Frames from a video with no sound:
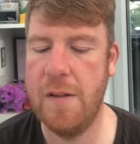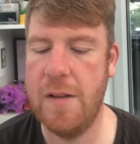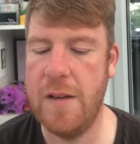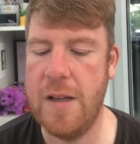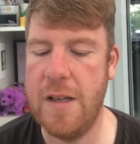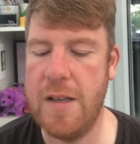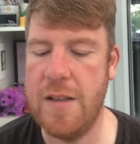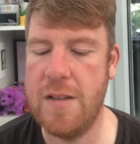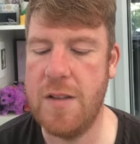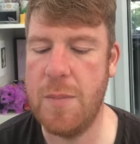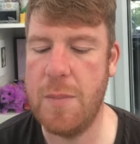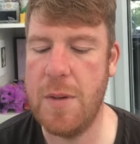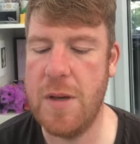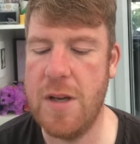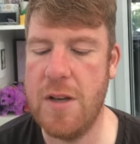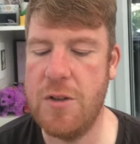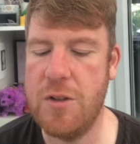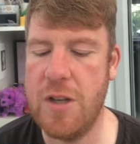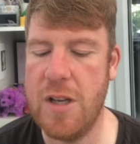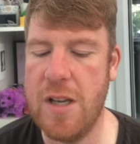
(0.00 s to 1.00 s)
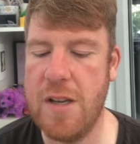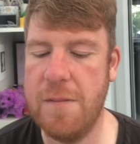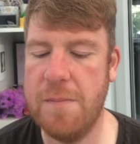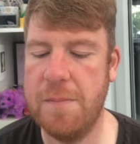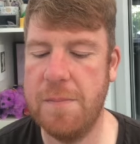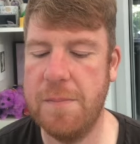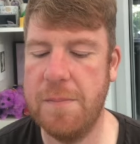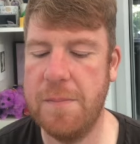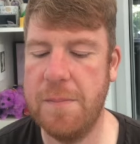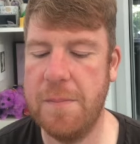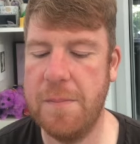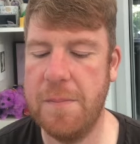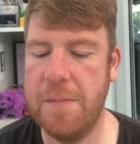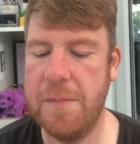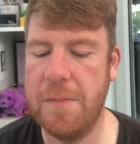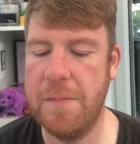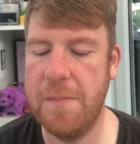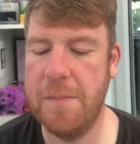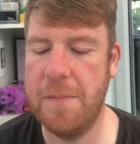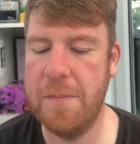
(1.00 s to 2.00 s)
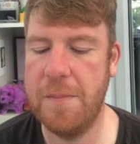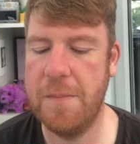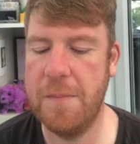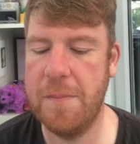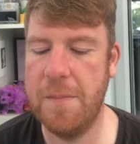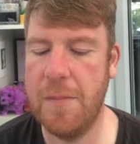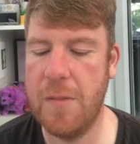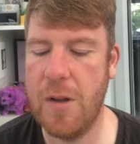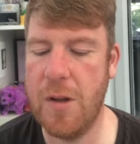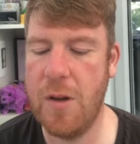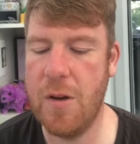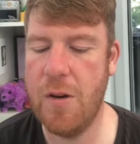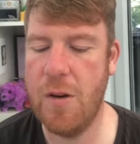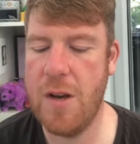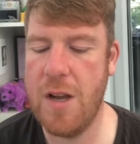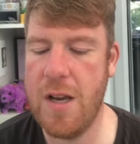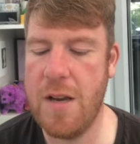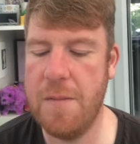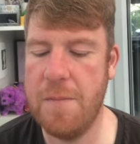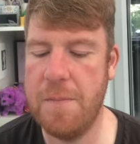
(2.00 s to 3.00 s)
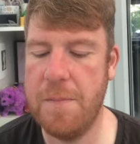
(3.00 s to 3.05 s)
It is the Beijing coin.